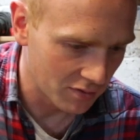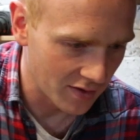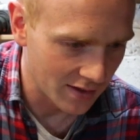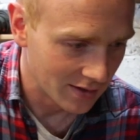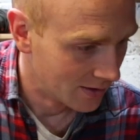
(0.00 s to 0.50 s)

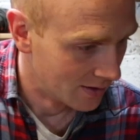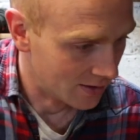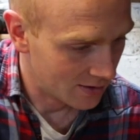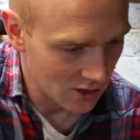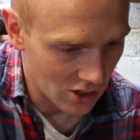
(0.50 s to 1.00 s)
said
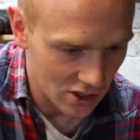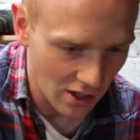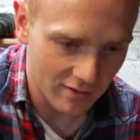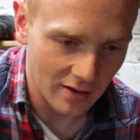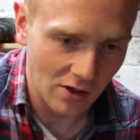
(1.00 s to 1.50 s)
you can
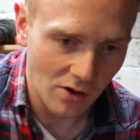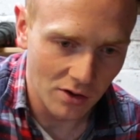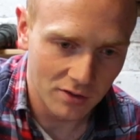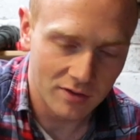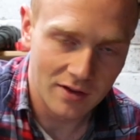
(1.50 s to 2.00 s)
duct it
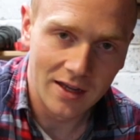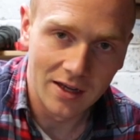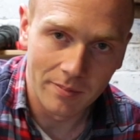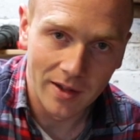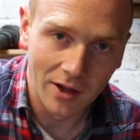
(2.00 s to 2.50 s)
across
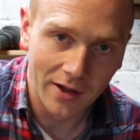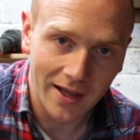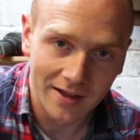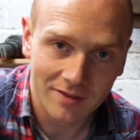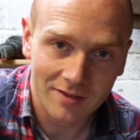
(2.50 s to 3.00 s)
in the
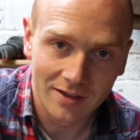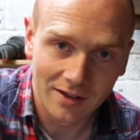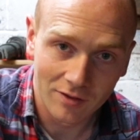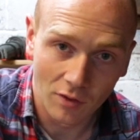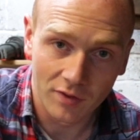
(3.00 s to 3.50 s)
pillowcase,
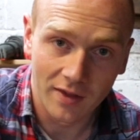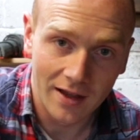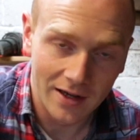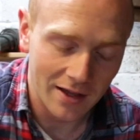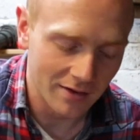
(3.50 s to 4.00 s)
because obviously
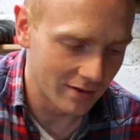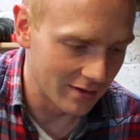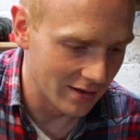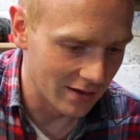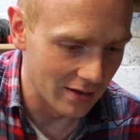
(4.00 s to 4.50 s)
that'll let
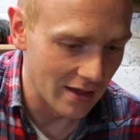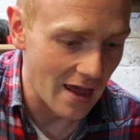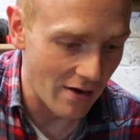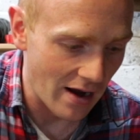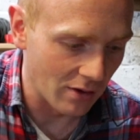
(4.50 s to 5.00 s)
the
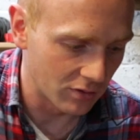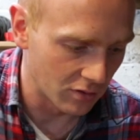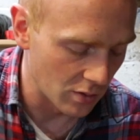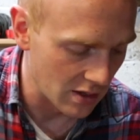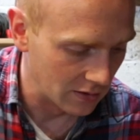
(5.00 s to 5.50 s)
air out
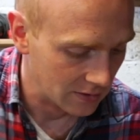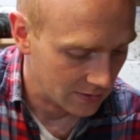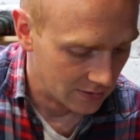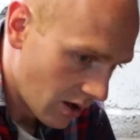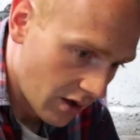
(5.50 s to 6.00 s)
as well.
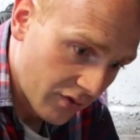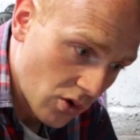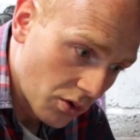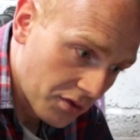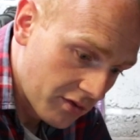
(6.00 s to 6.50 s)
And of
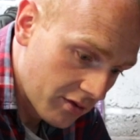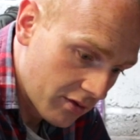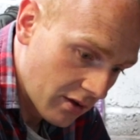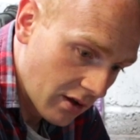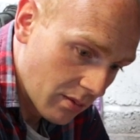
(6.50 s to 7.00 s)

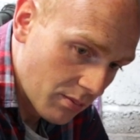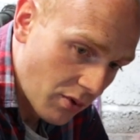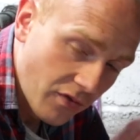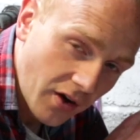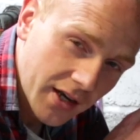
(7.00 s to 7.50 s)
course,
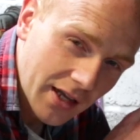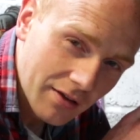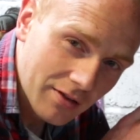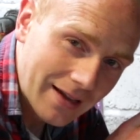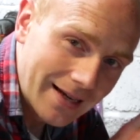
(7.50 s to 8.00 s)
providing
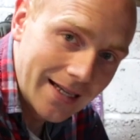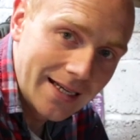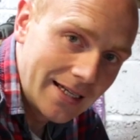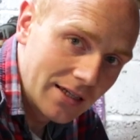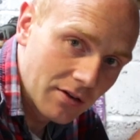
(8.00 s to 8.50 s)
it's
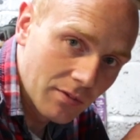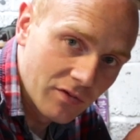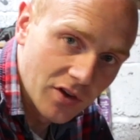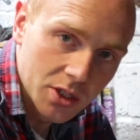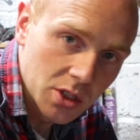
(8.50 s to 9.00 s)
clean
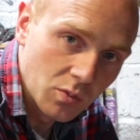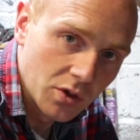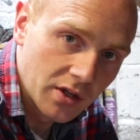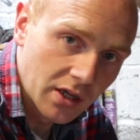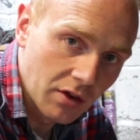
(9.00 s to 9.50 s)
virgin
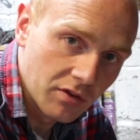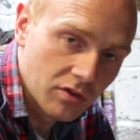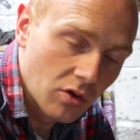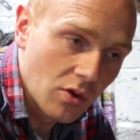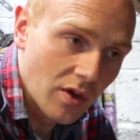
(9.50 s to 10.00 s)
wood that goes
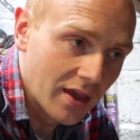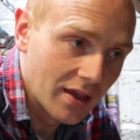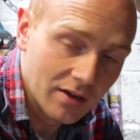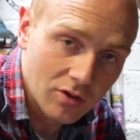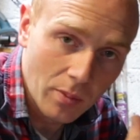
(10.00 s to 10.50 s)
through here
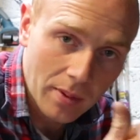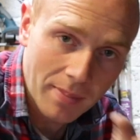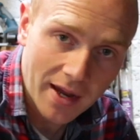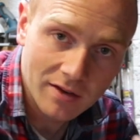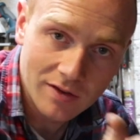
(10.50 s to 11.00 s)
and it's not been
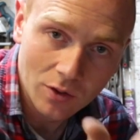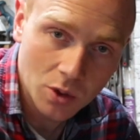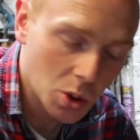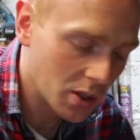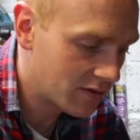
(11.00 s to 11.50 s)
painted or
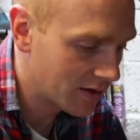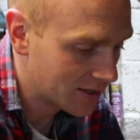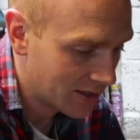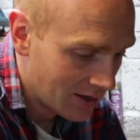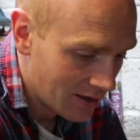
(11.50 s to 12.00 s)

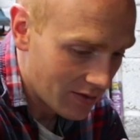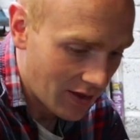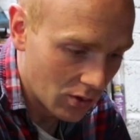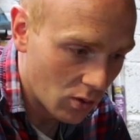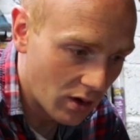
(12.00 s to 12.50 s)
treated,
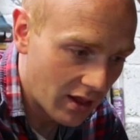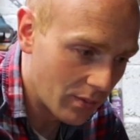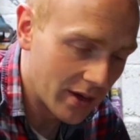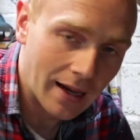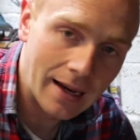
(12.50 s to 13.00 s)
then all of
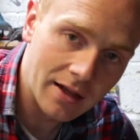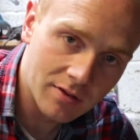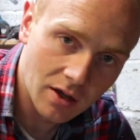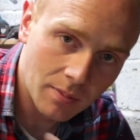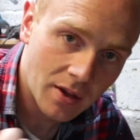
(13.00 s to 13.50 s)
that we can
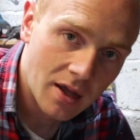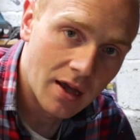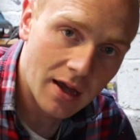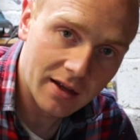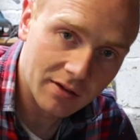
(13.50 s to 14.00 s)
collect up
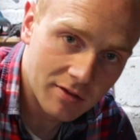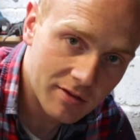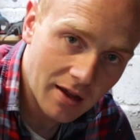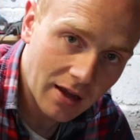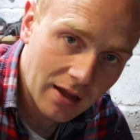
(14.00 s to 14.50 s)
and
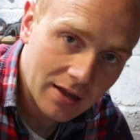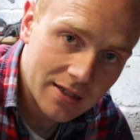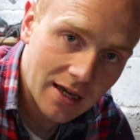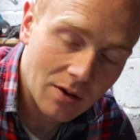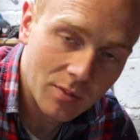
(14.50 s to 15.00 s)
stick
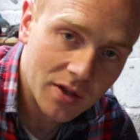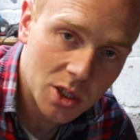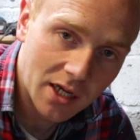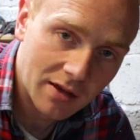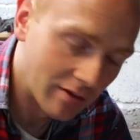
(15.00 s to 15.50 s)
down with the
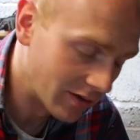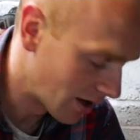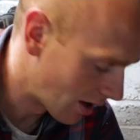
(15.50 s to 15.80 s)
chickens and